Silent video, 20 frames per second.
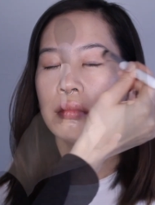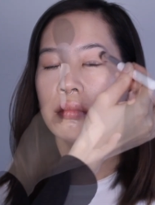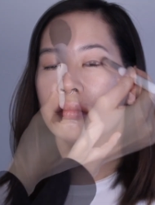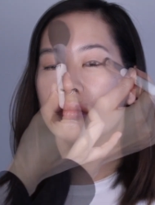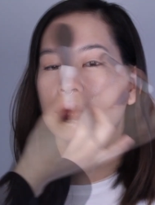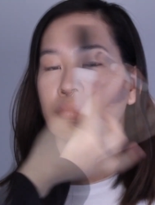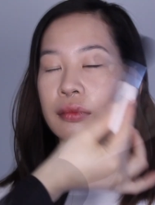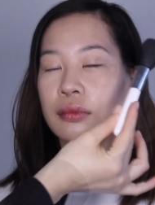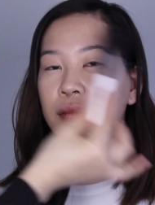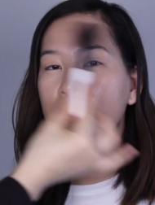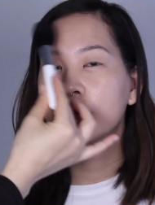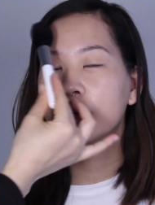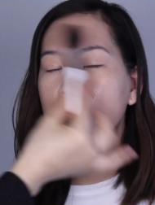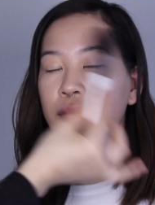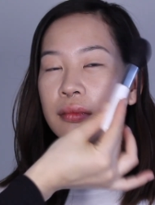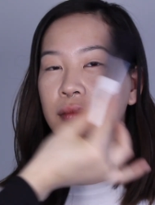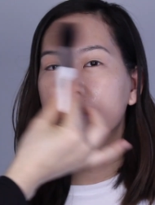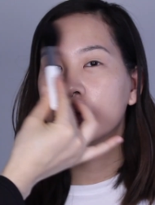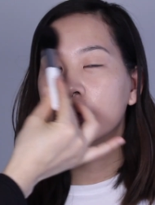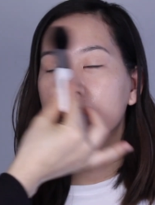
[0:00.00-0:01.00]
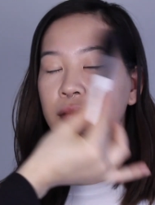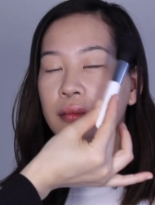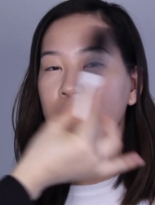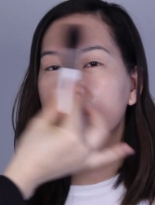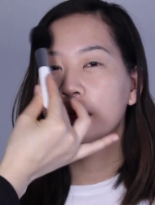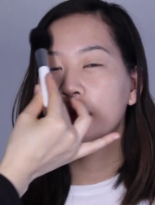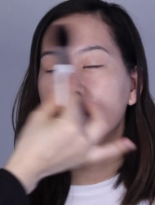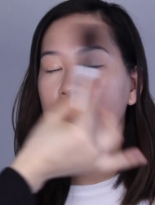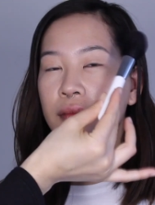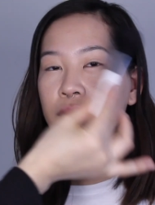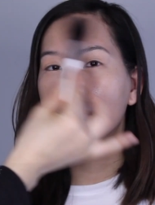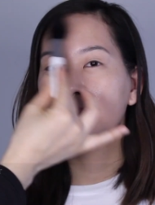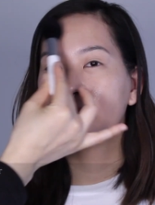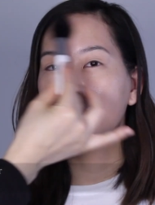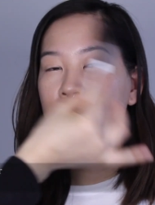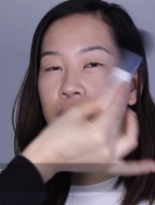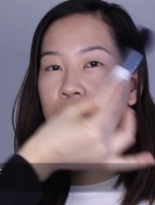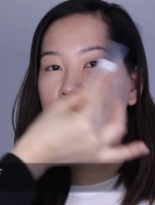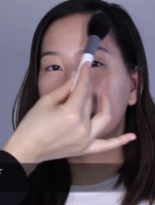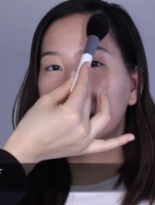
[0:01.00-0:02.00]
Starting at the center of your
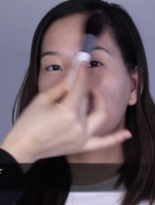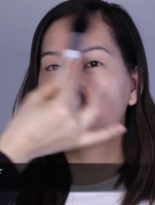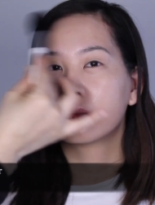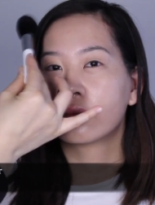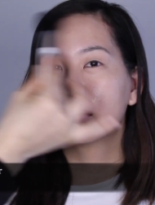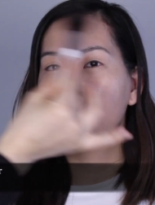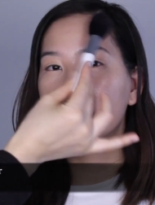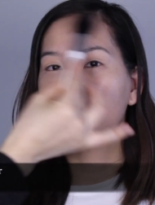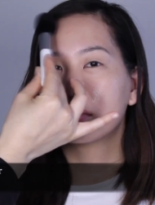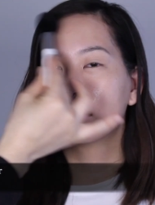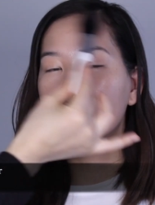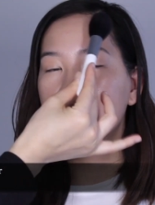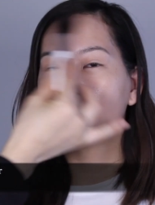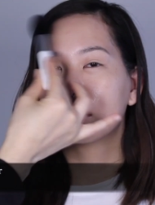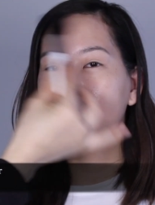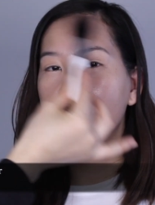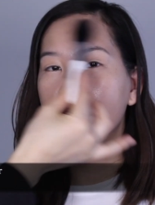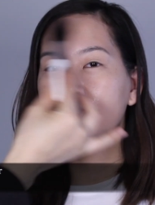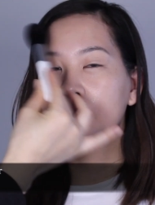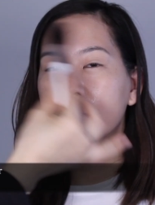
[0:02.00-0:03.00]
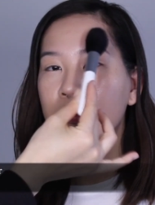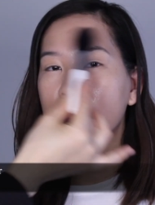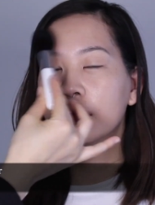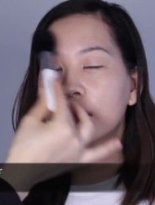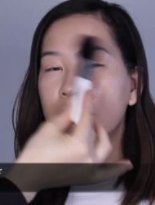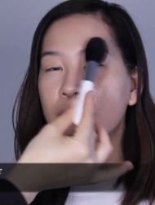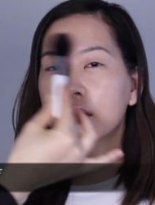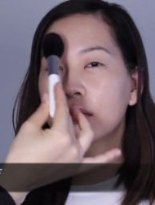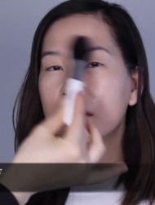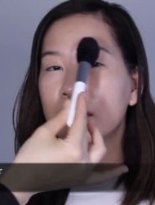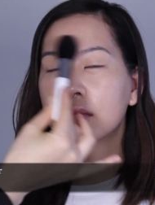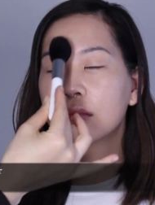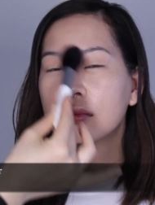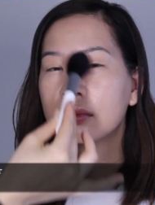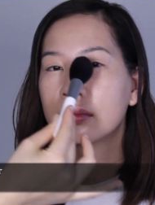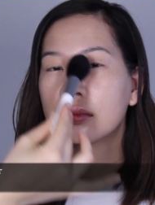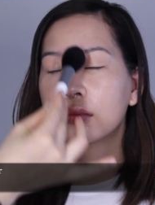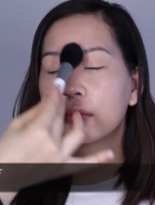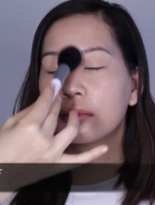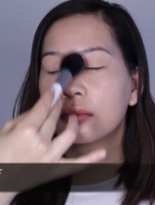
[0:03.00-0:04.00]
face, apply setting powder with
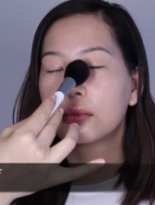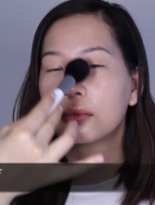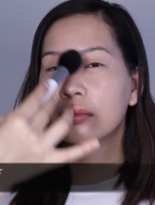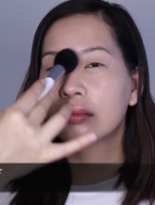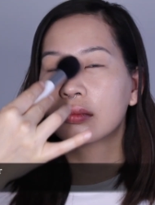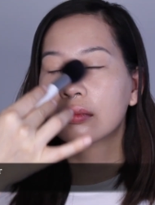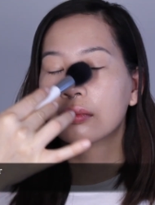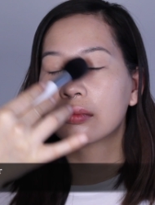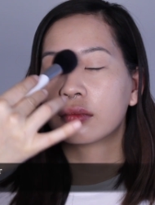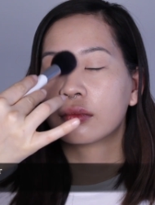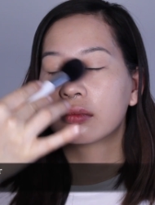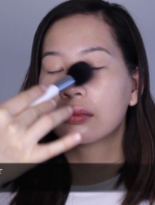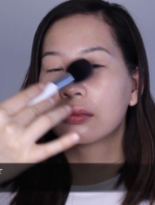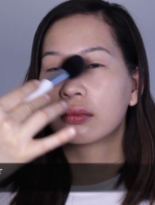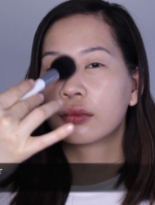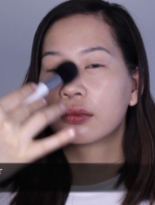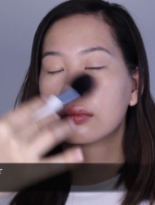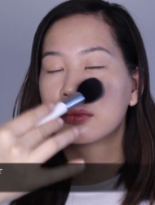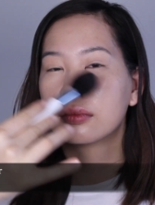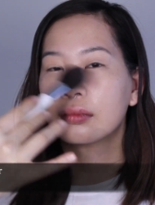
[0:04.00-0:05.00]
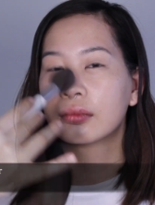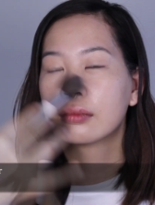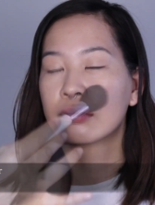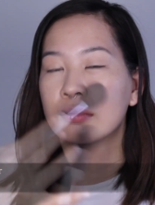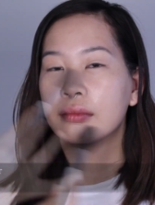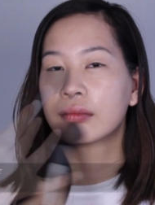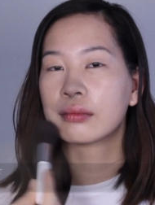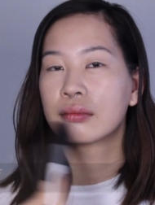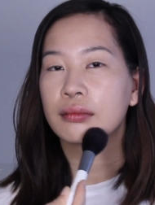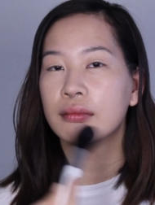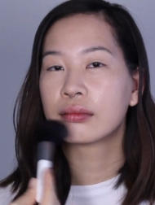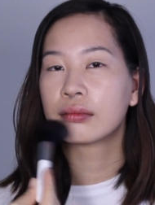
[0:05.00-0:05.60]
your brush in small circles.